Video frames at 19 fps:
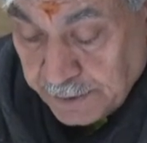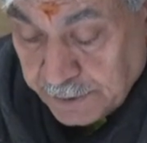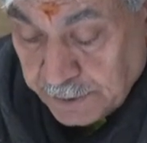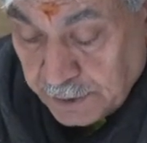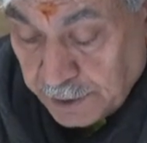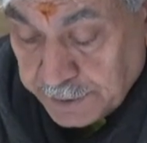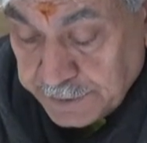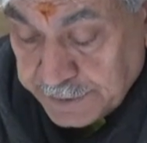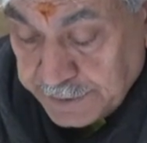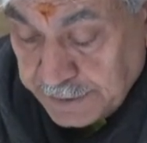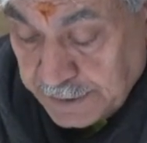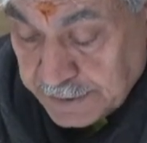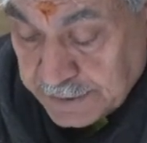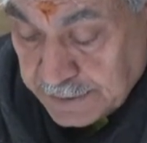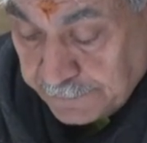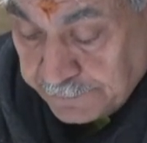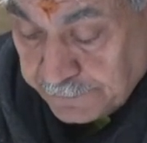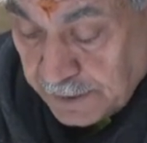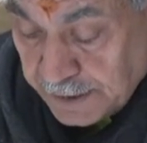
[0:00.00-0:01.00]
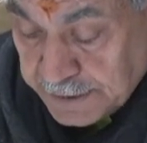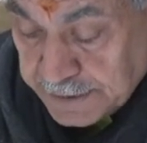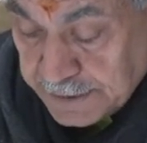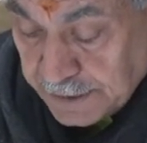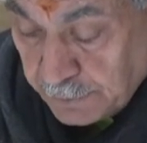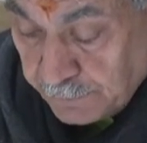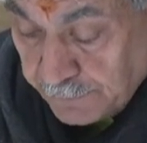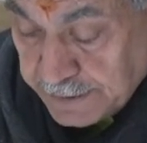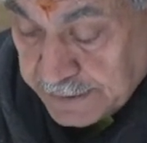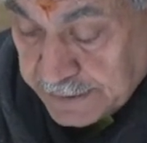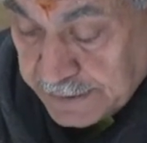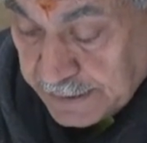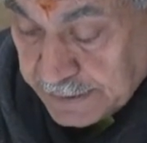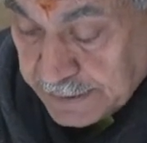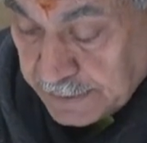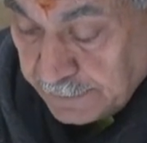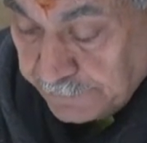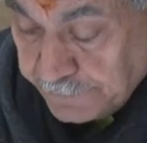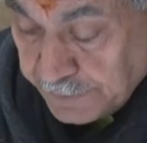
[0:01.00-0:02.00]
Conscious of
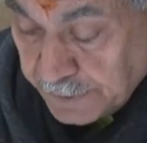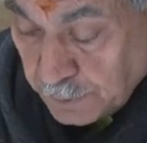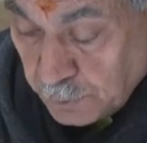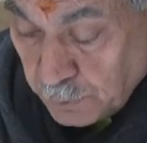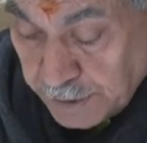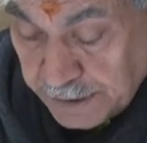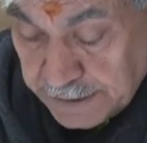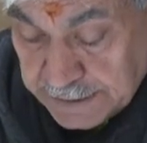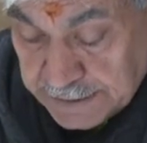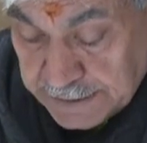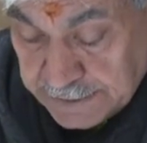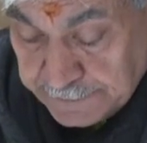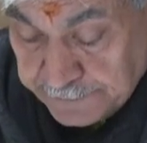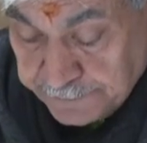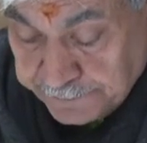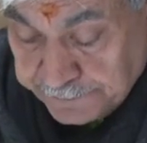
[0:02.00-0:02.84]
consequences of ignorance,